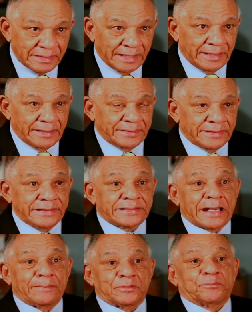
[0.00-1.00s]
And he
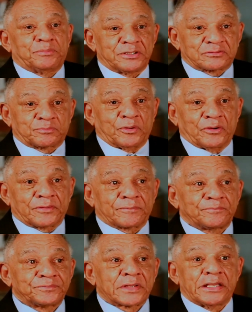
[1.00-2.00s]
come to Pittsburgh.
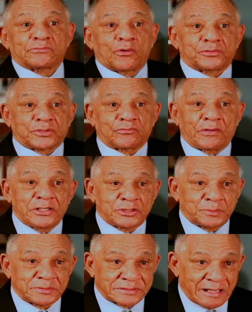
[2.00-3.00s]
He wrote the
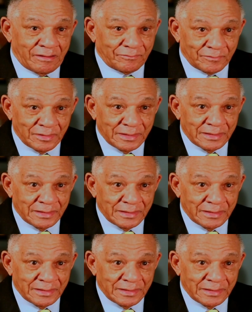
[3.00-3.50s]
arrangements out,